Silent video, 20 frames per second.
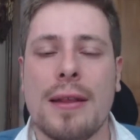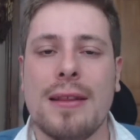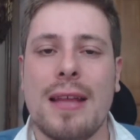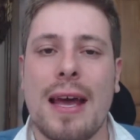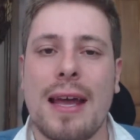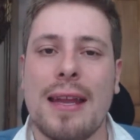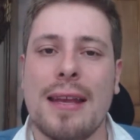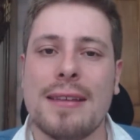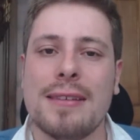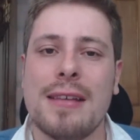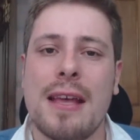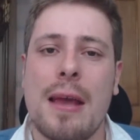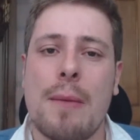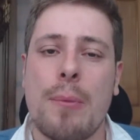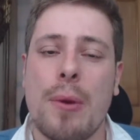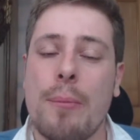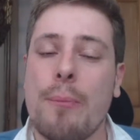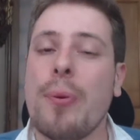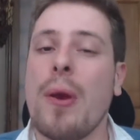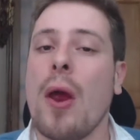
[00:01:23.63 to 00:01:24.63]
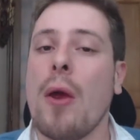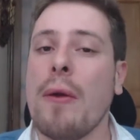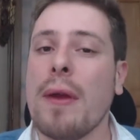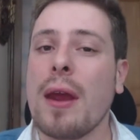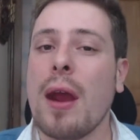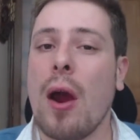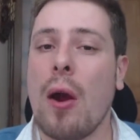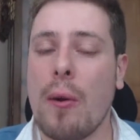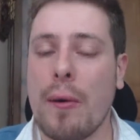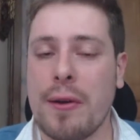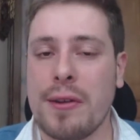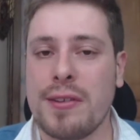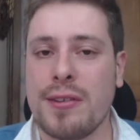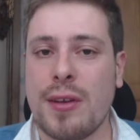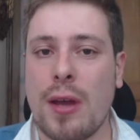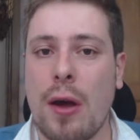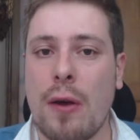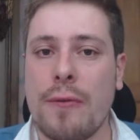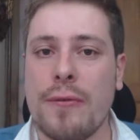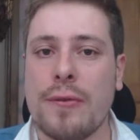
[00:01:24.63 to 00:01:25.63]
that is preparing
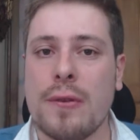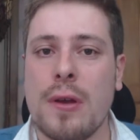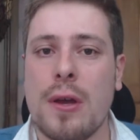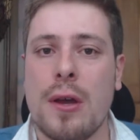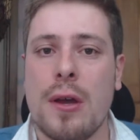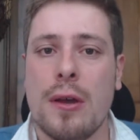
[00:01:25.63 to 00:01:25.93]
ourselves